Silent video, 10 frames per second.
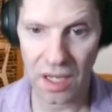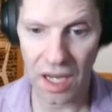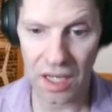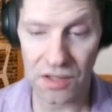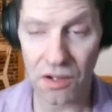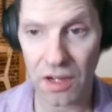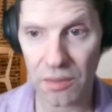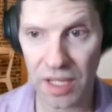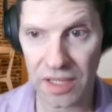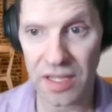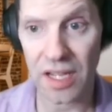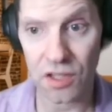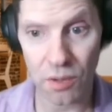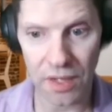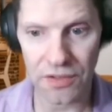We're going to take
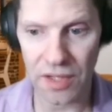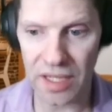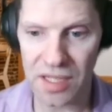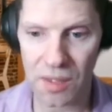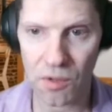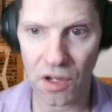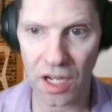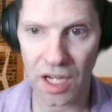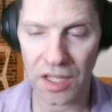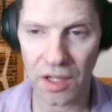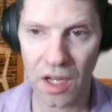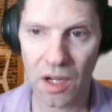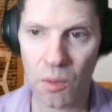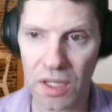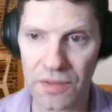12 tricks, and we're on
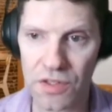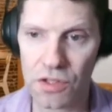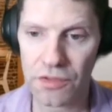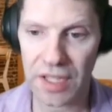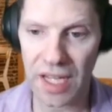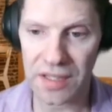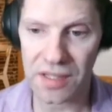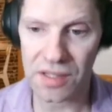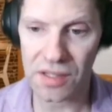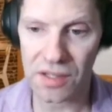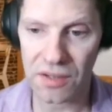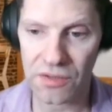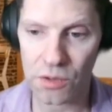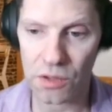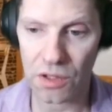one of 2 finesses
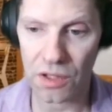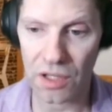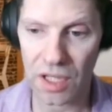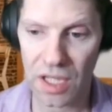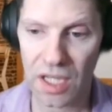for